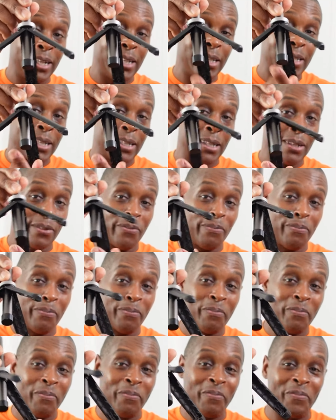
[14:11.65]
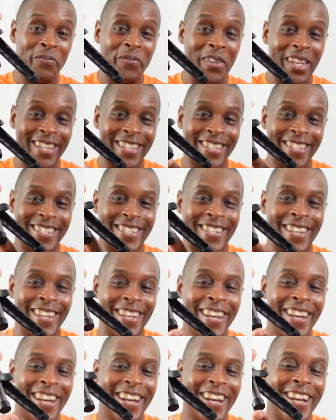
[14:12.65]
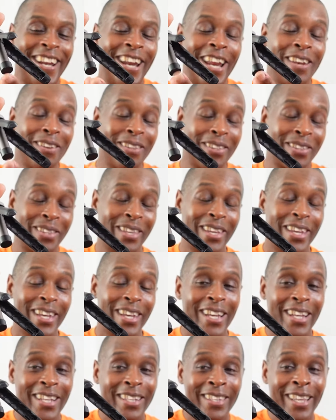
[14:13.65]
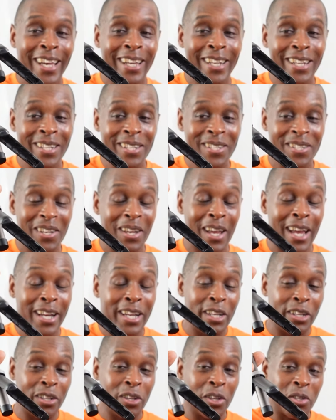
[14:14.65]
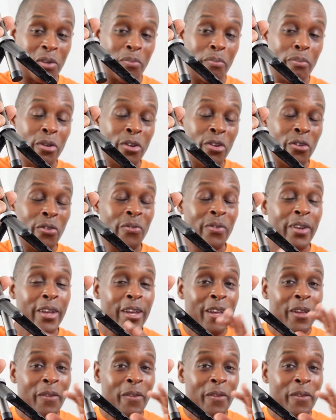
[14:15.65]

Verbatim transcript: It's at a fixed length that is, and it doesn't move.